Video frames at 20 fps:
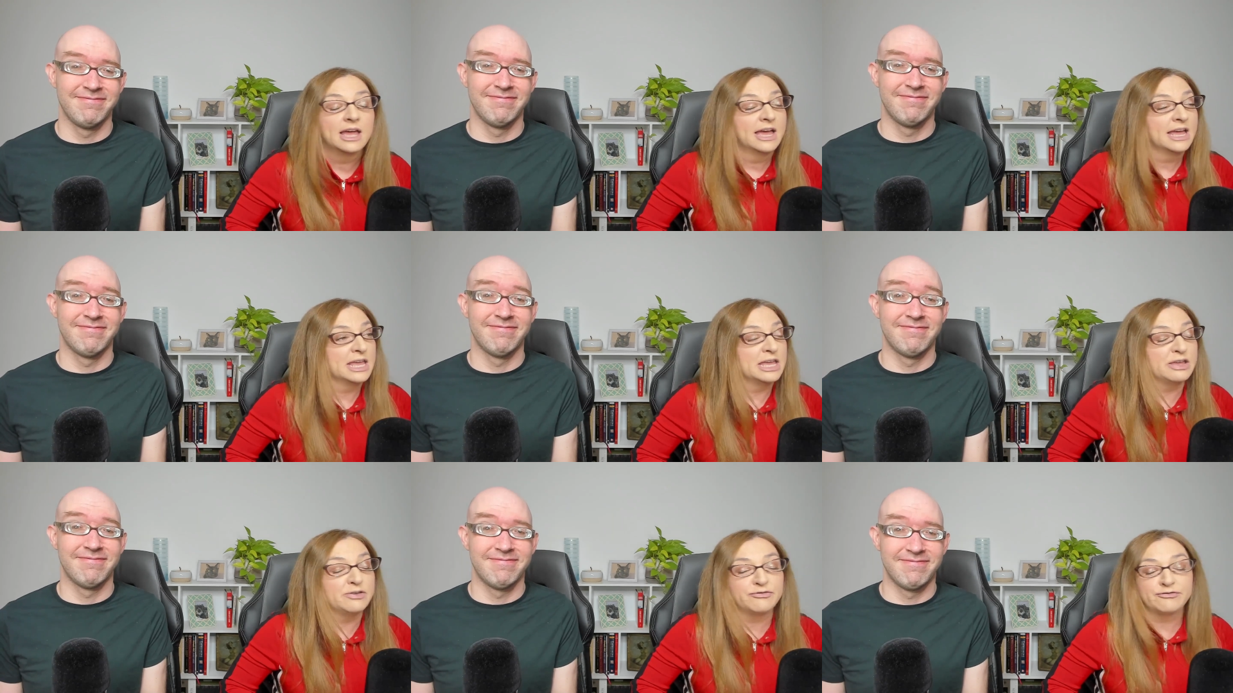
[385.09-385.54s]

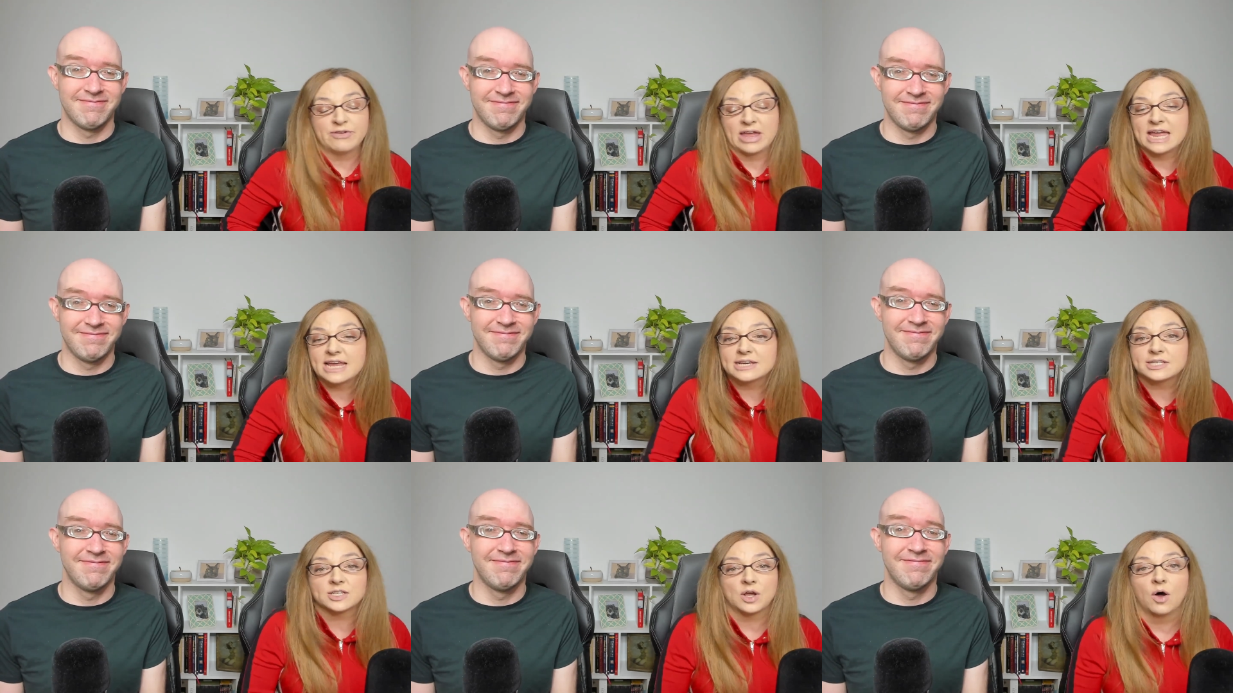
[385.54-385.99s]
Speaker 1: he
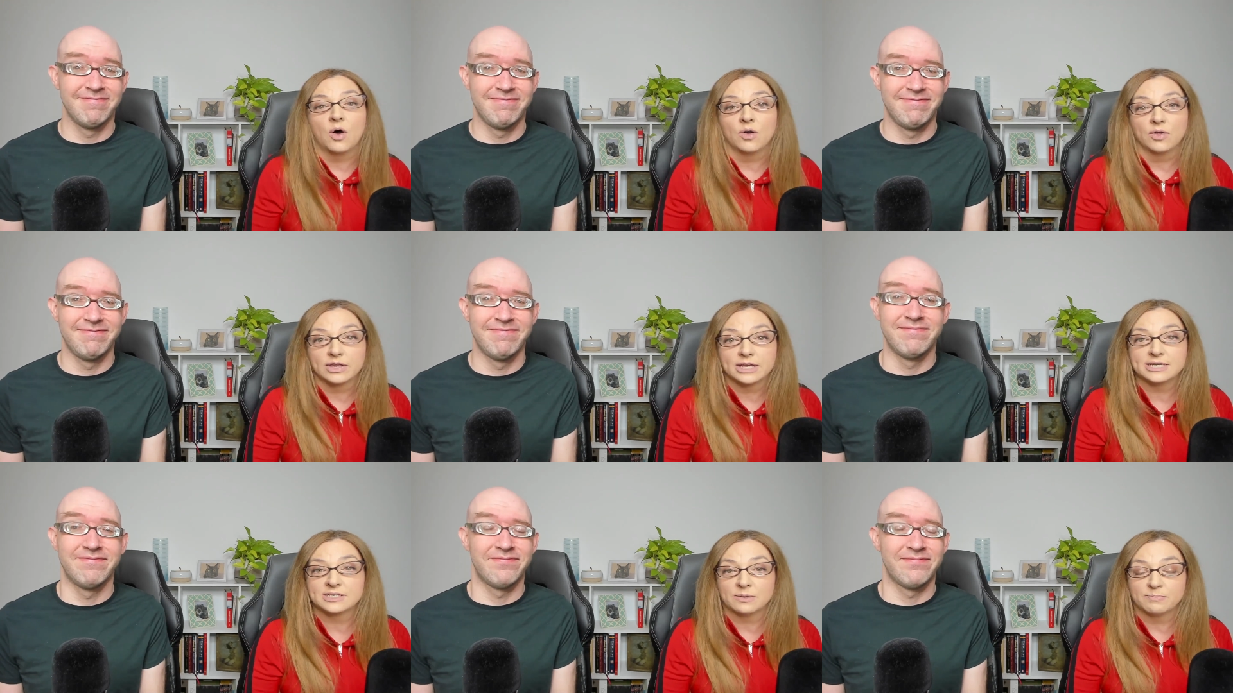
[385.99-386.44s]
fakes
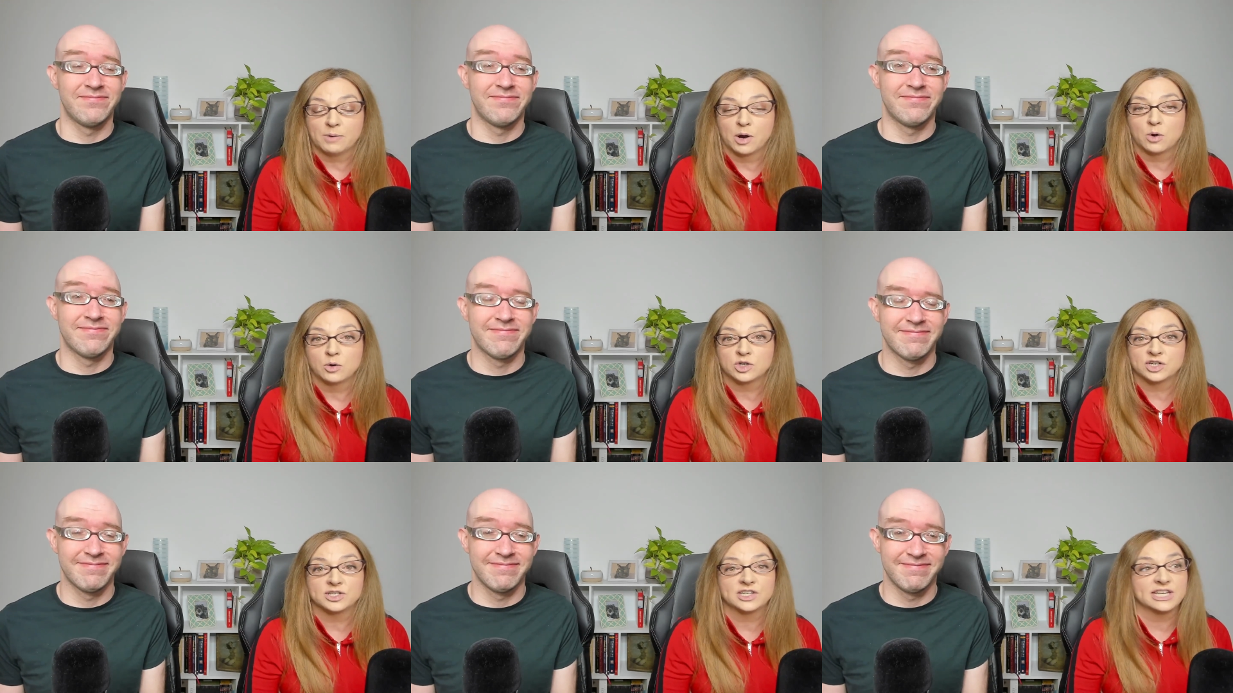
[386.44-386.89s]
all his
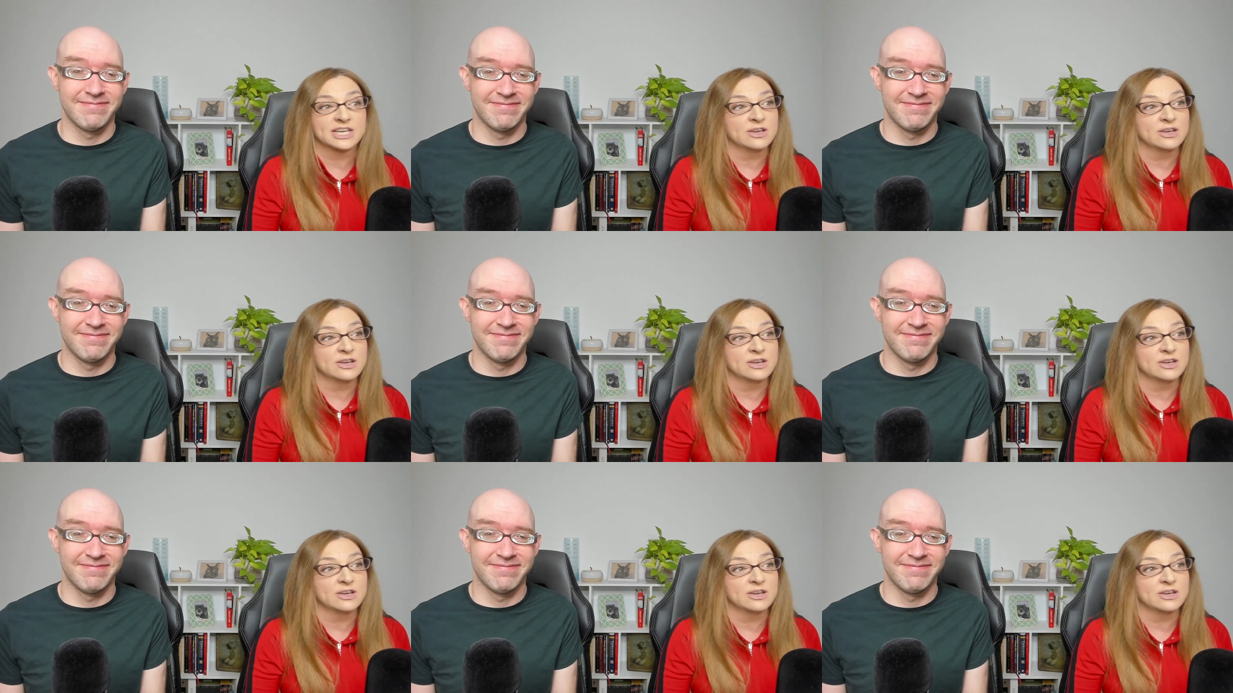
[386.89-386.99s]
emotions.